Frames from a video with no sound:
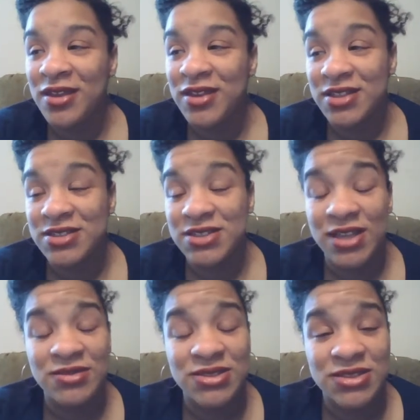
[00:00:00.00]
yeah, so
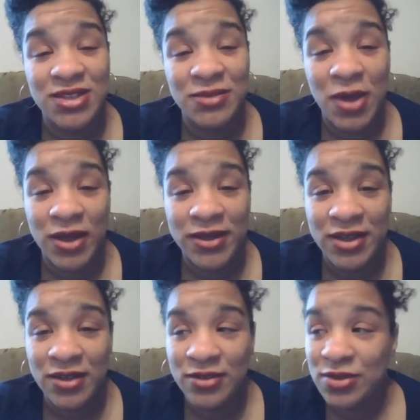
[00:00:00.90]
that was about it.
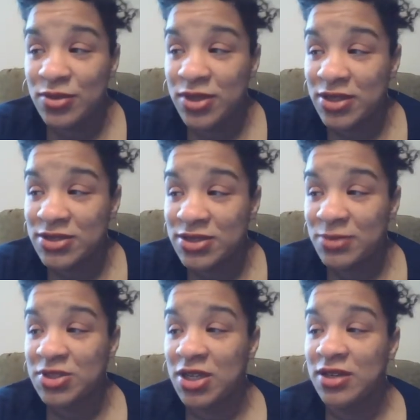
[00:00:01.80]
I don't know what else, and
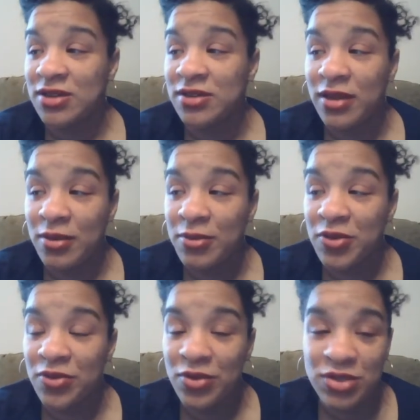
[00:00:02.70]
I'm trying to hurry up
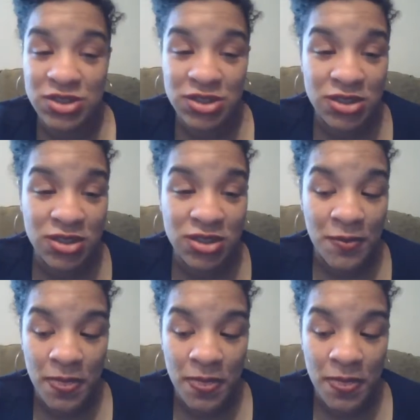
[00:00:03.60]
before she